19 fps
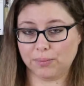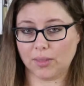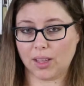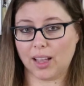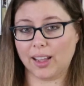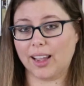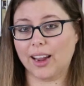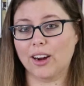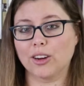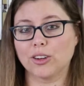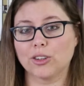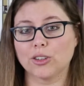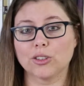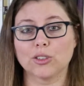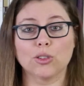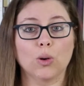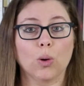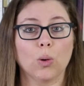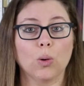A
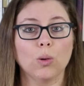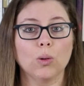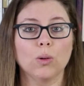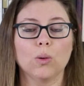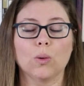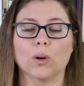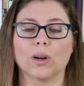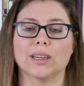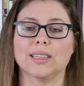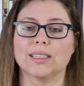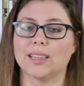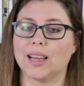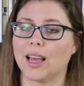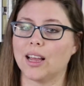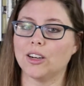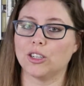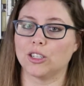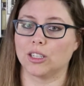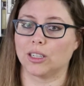character's goal or
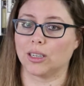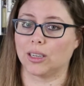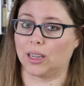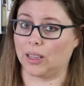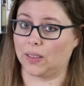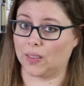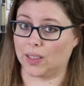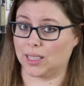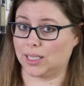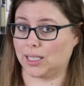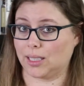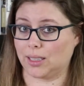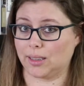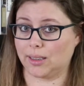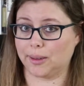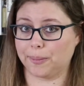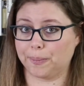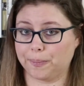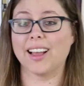intention in the
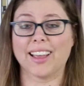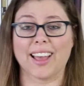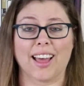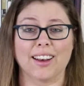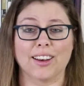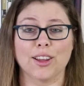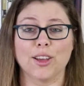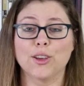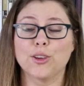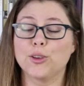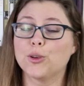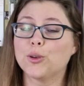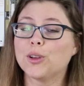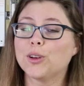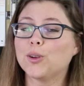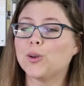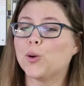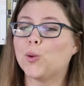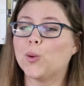scene. Again, you
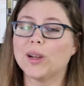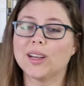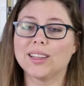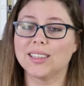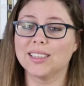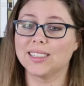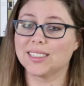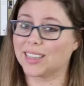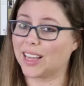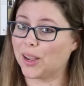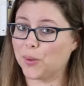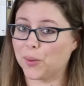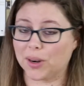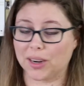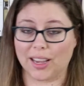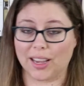can quickly say what a